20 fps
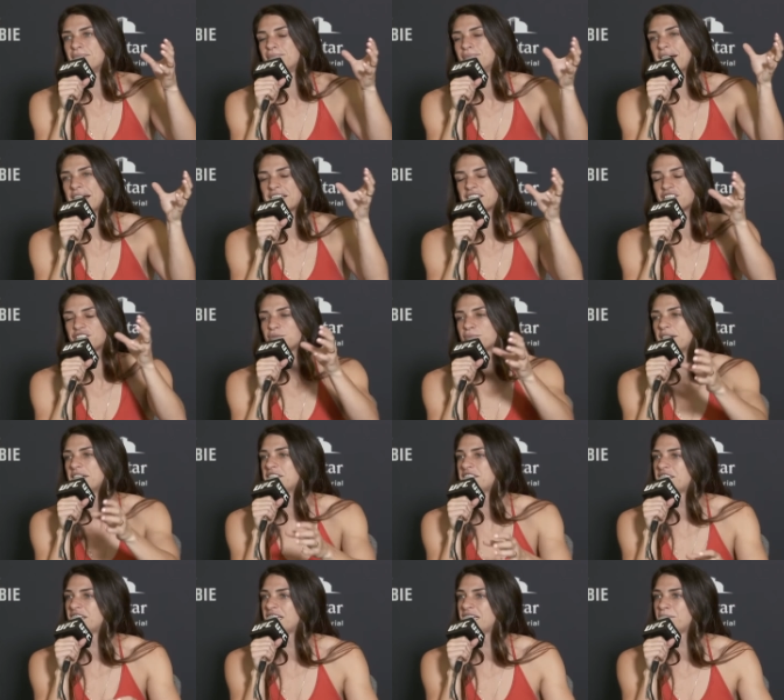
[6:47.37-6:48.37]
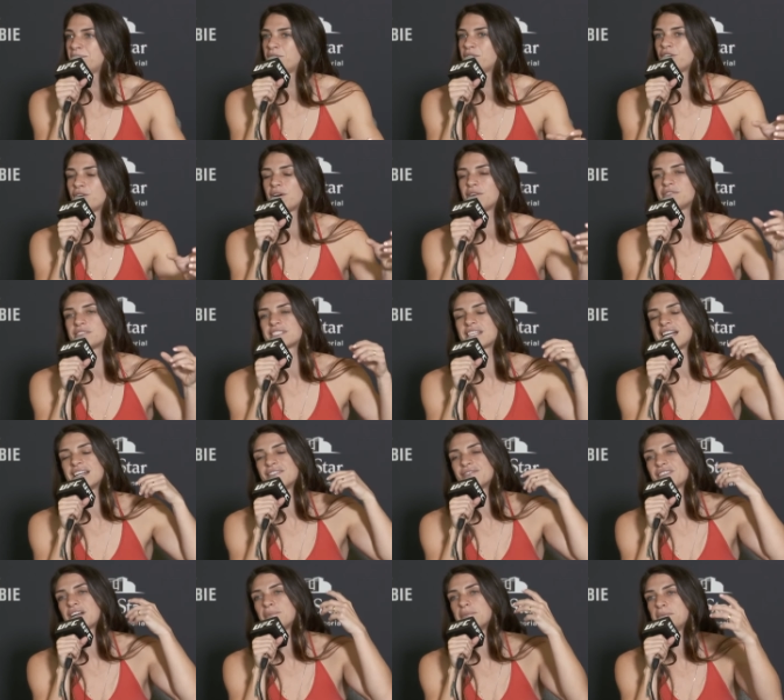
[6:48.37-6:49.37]
back into my shape. You know, I was kind
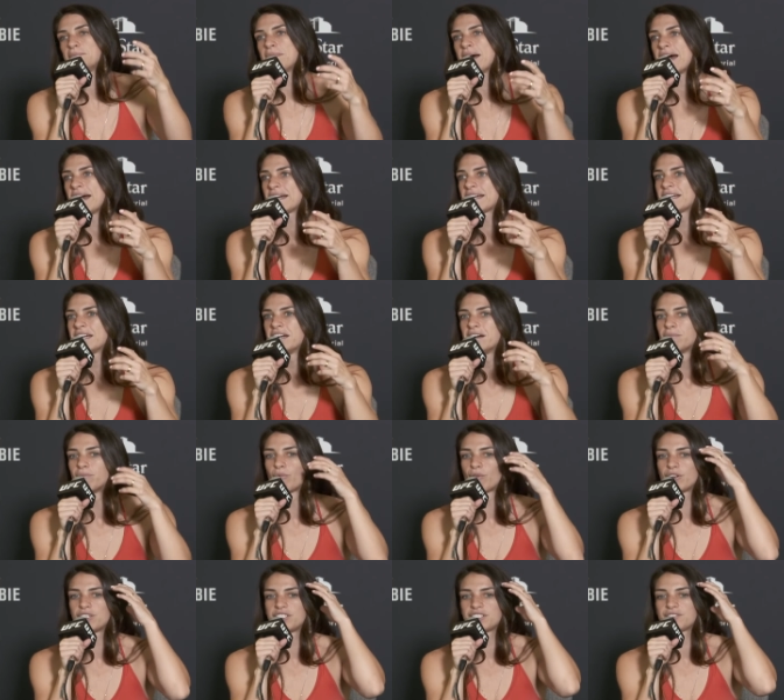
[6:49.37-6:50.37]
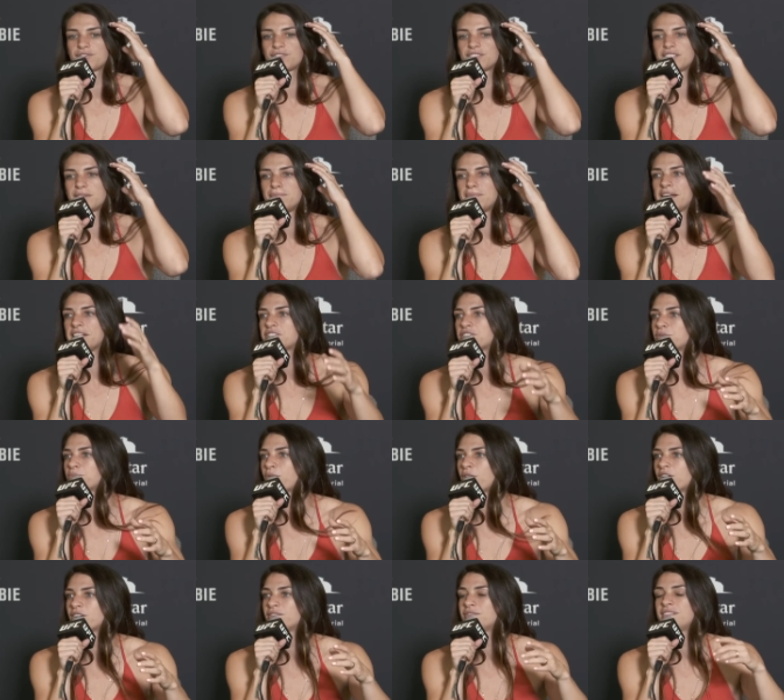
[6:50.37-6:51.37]
of coming back more just for the mental
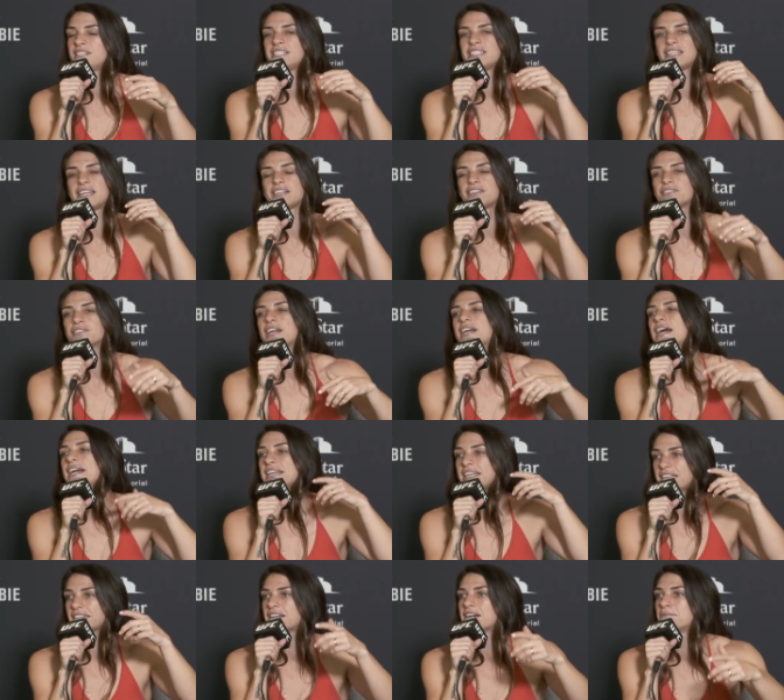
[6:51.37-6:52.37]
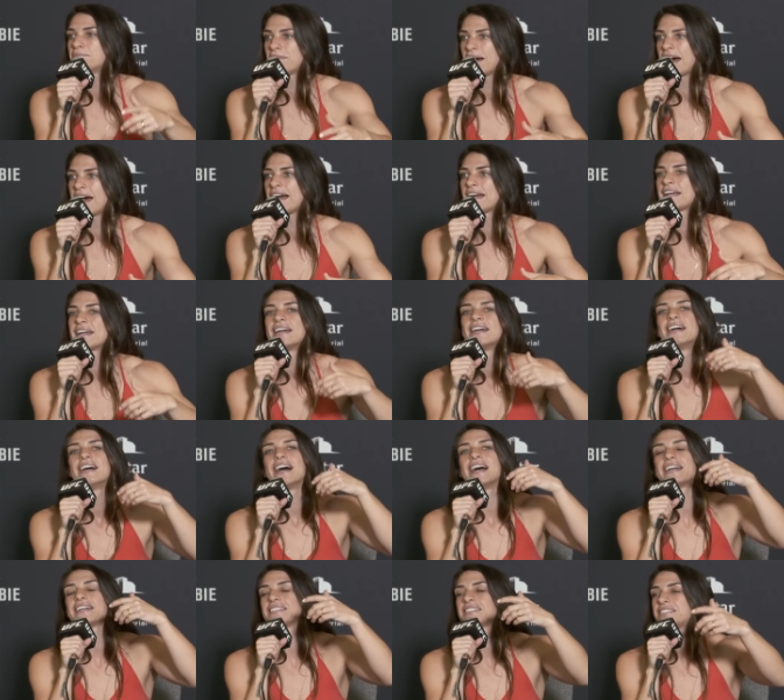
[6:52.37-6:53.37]
part of it. Like, okay, I can come back,
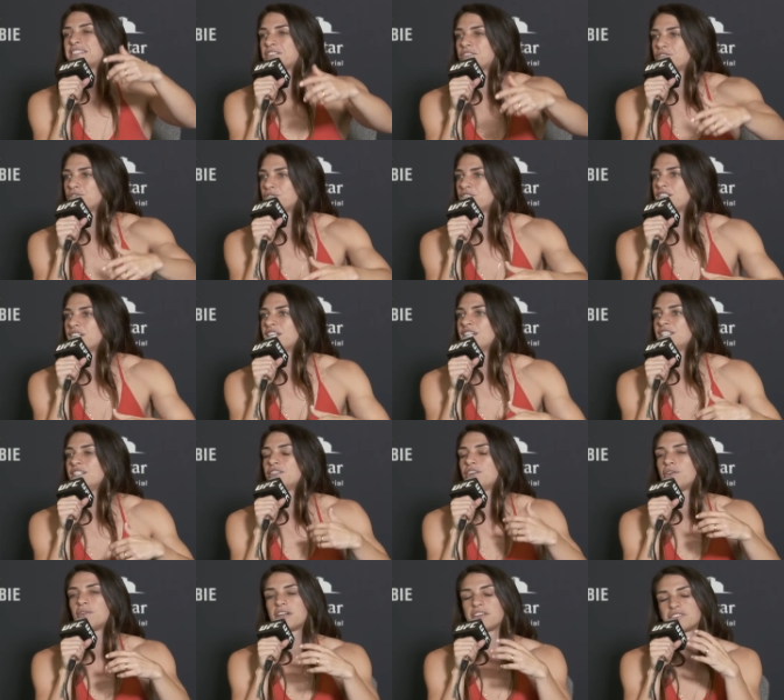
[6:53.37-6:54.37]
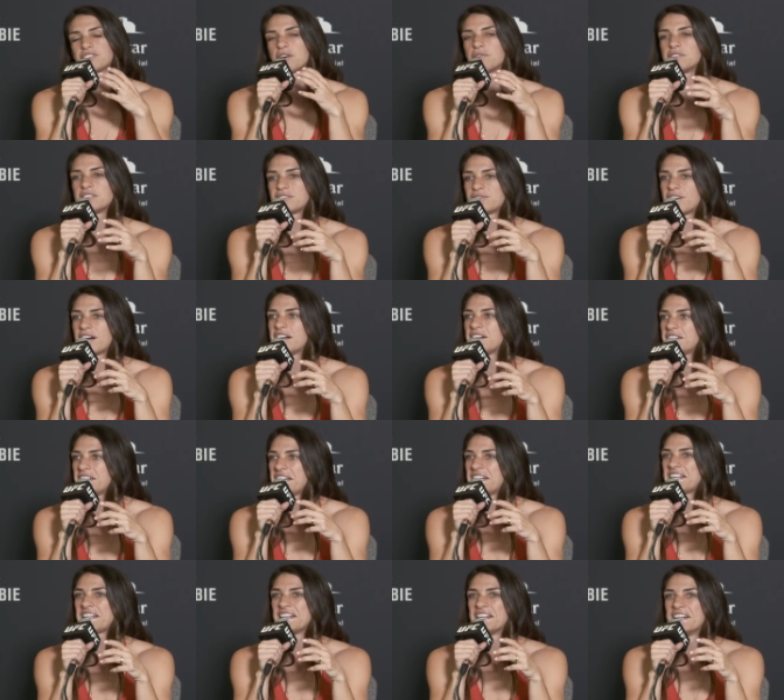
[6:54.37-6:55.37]
I can still do good, you know. And so I was fired
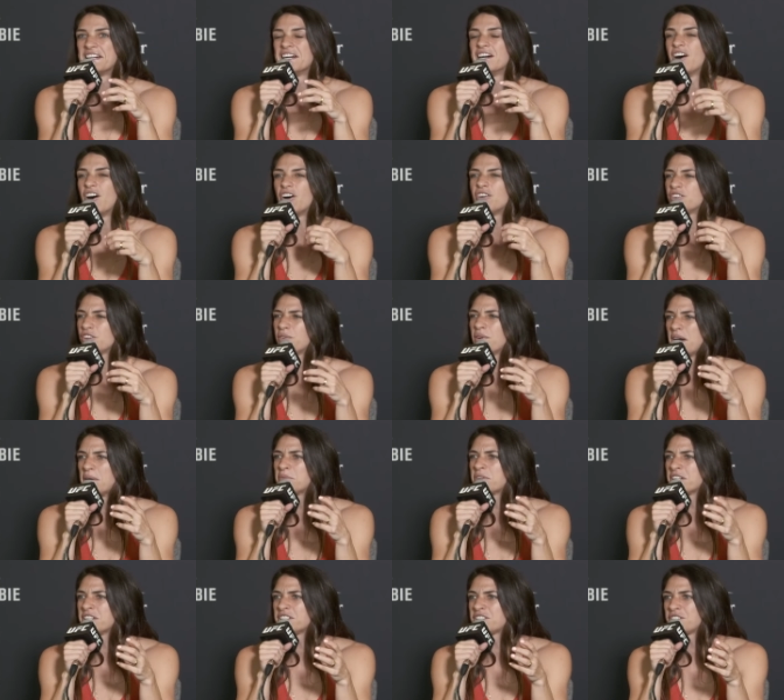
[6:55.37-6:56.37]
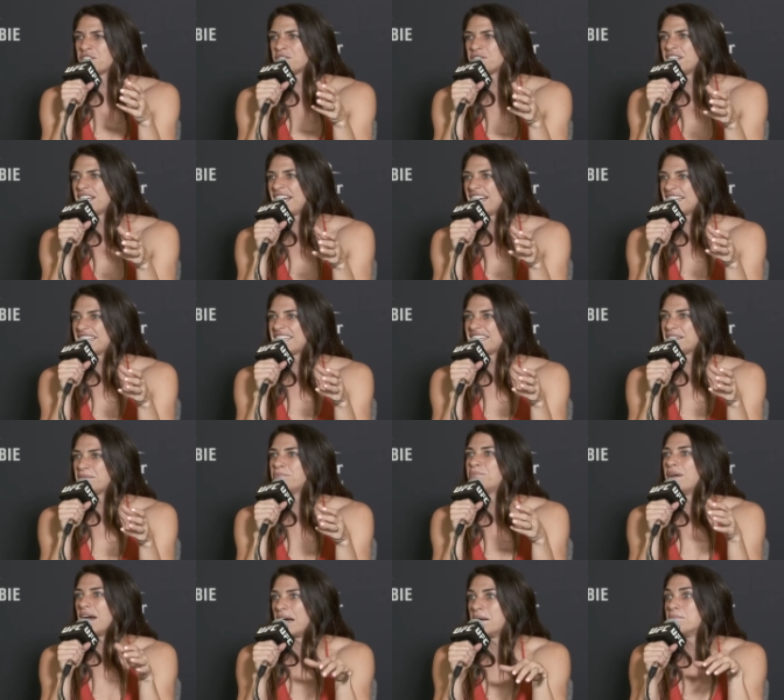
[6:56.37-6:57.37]
like, oh, no, I'm going to show that I
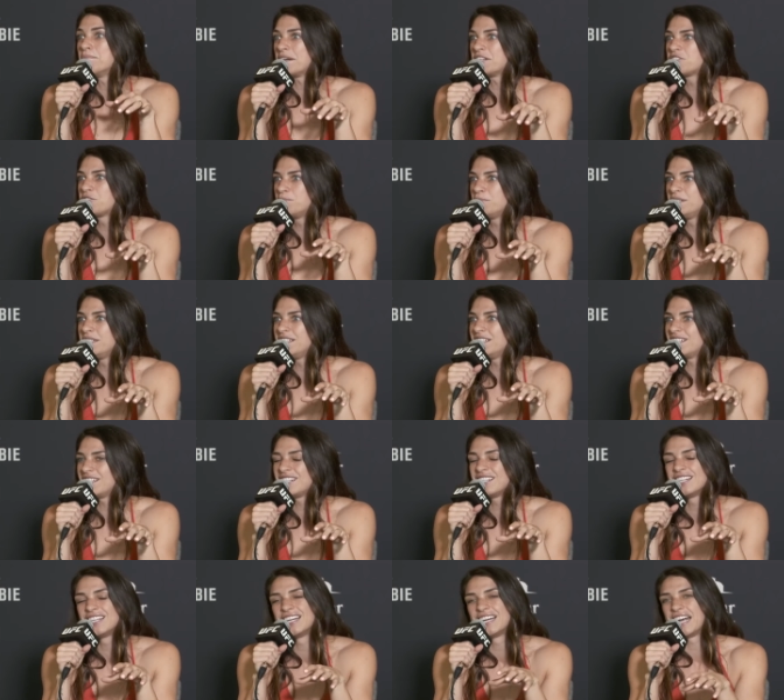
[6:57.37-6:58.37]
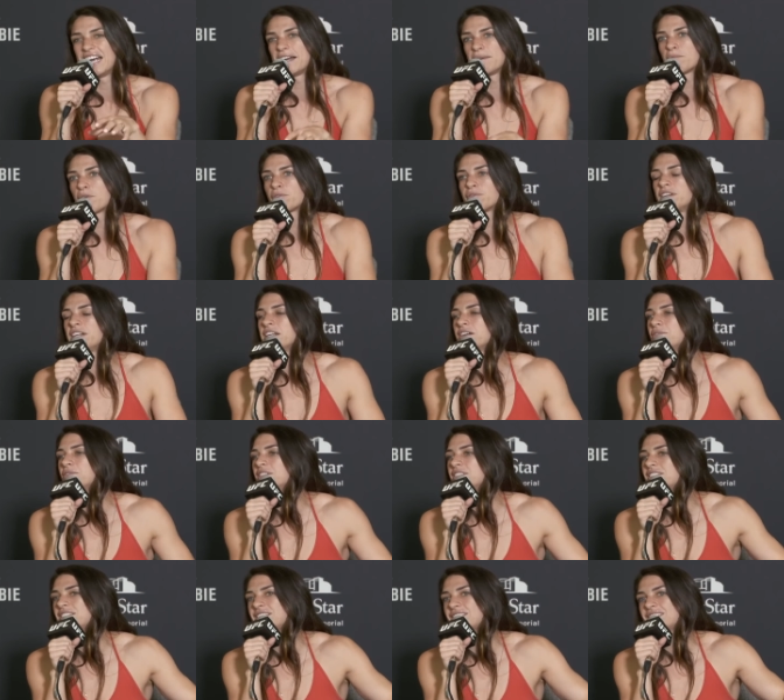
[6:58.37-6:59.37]
can, I'm meant to be here. And Marina
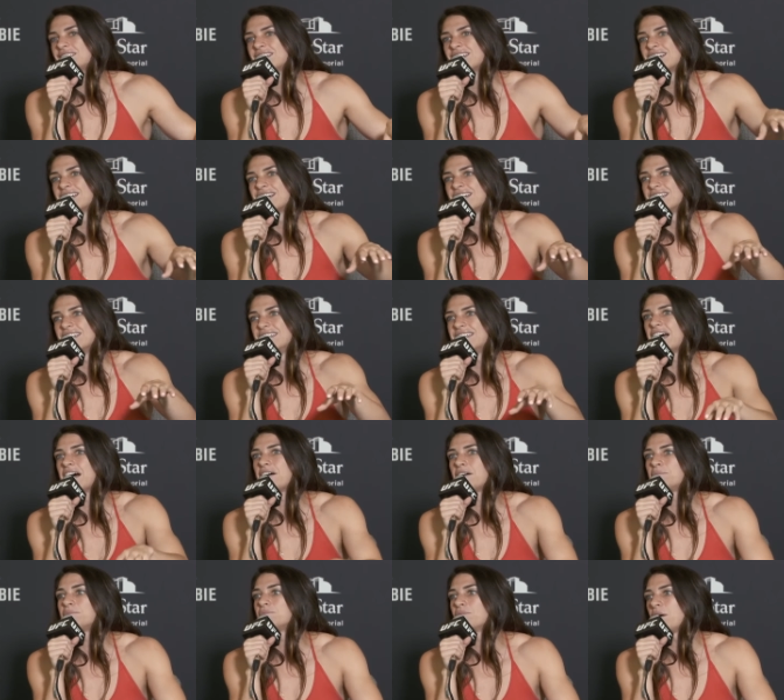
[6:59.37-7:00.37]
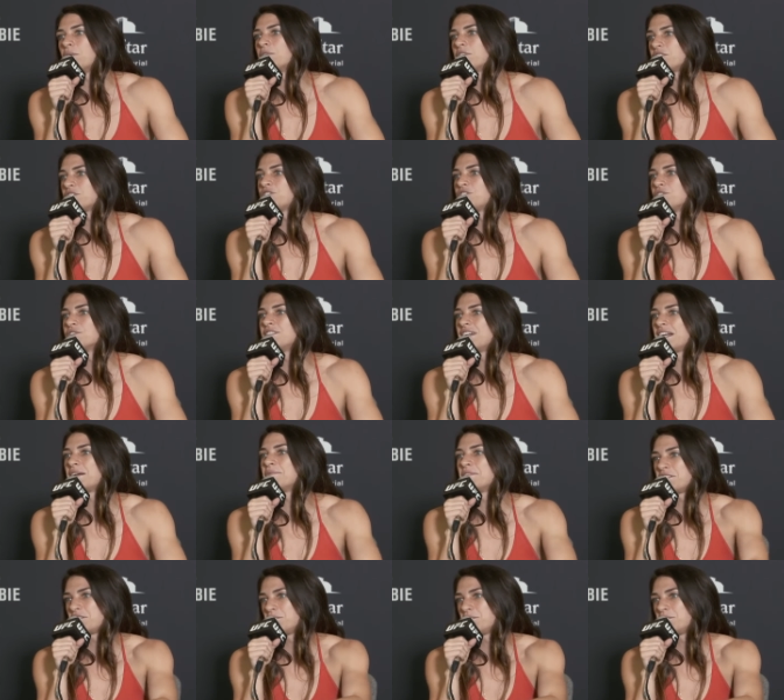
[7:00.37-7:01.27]
was, now I'm, I want to show that I'm meant